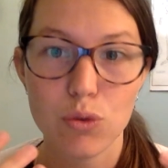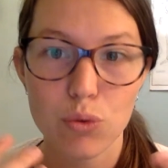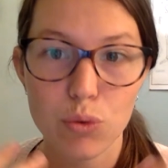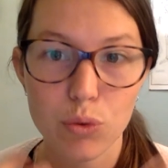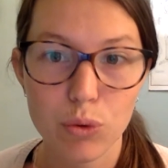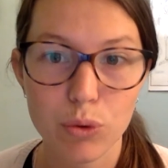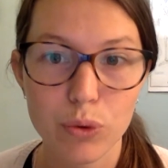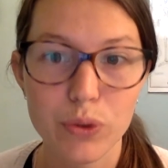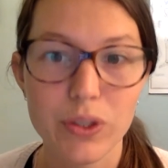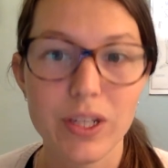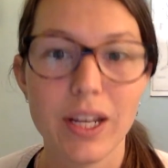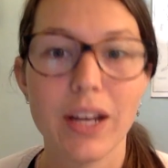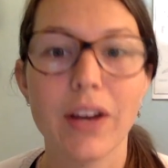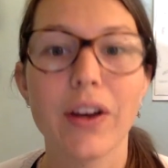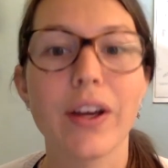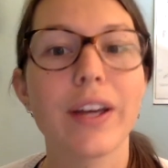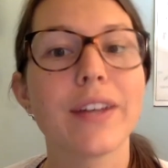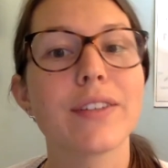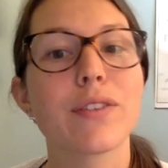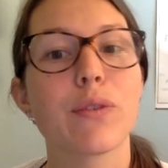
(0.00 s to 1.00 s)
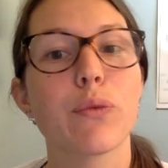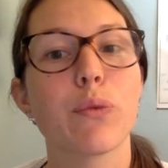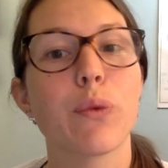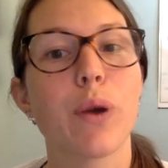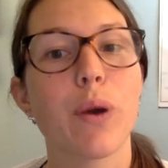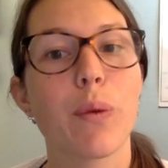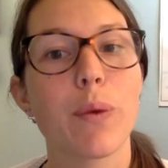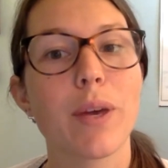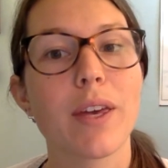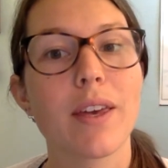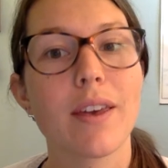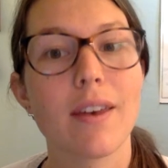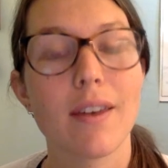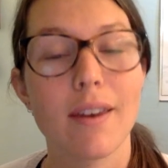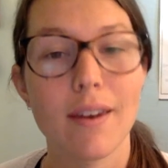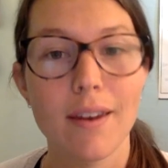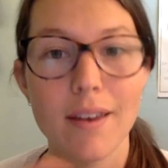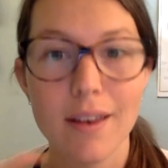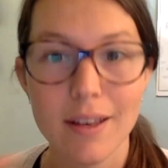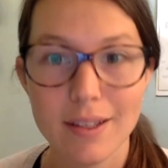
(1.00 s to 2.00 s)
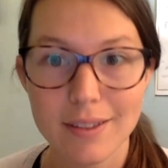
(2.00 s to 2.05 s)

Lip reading: tools and areas of where we can